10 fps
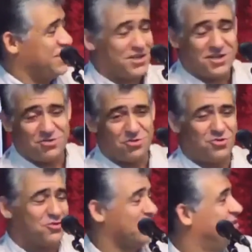I don't know
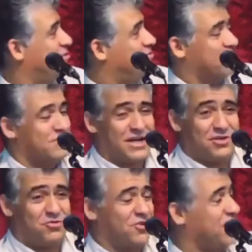can or
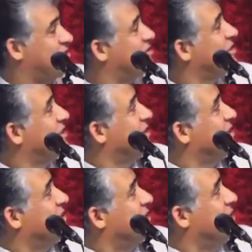not.
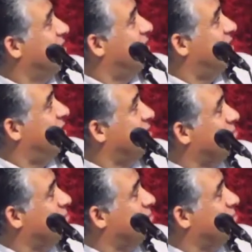And